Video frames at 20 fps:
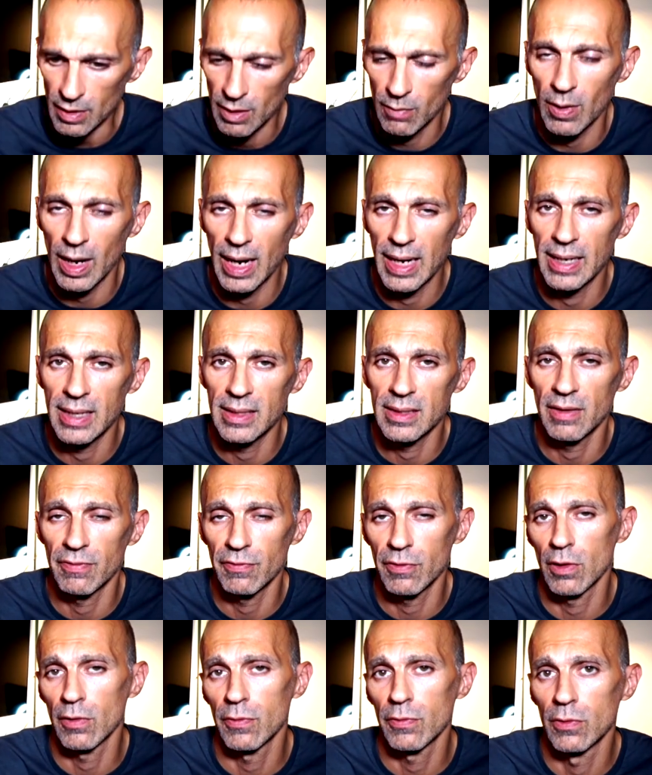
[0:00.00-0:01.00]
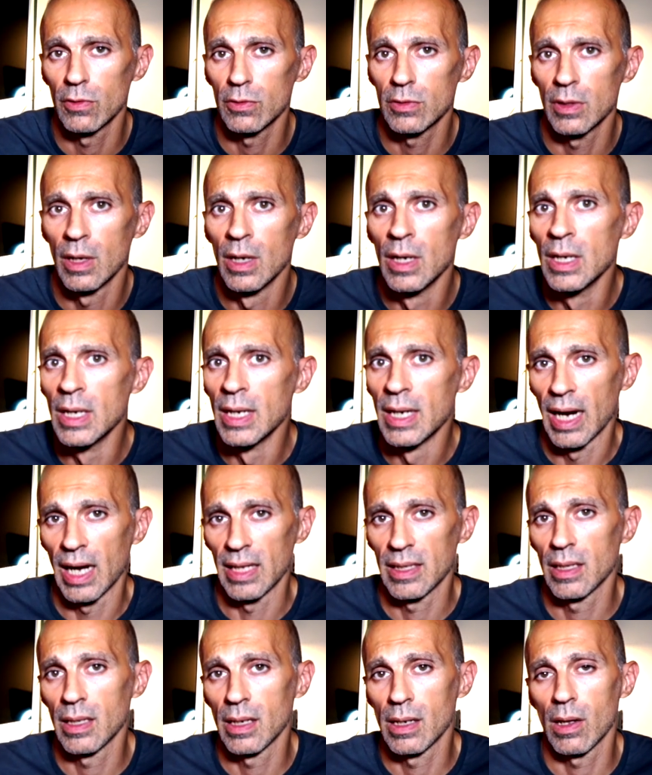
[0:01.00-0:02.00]
While in the forefoot, I
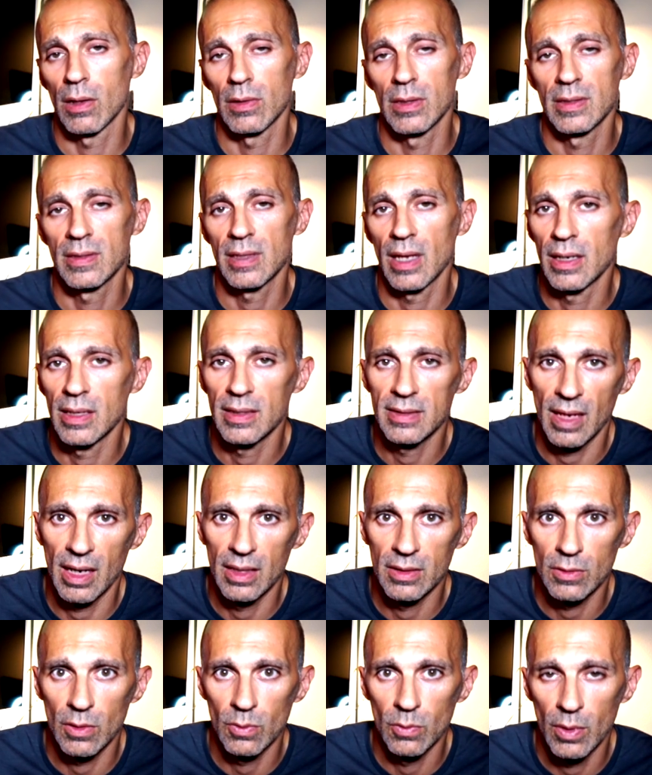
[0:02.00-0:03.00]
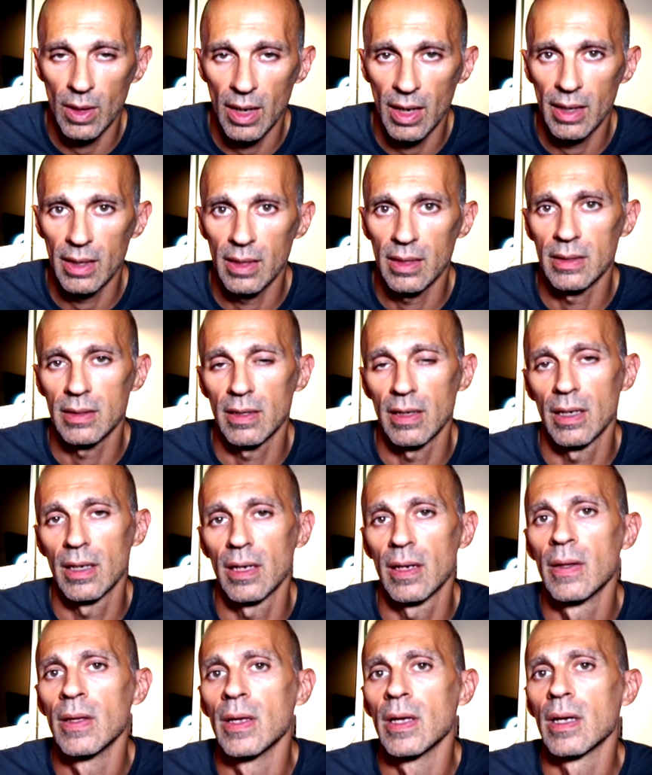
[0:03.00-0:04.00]
didn't notice any signs of wear in
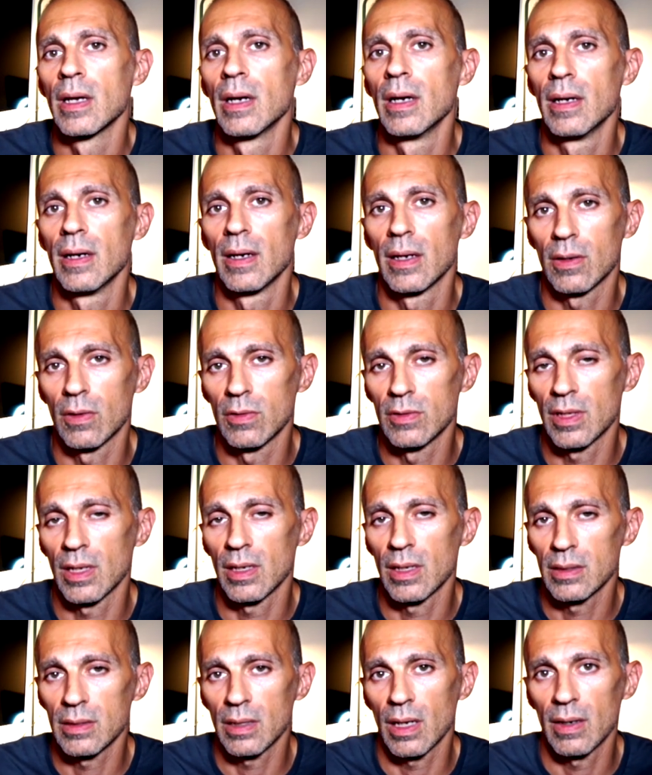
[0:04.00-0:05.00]
the continental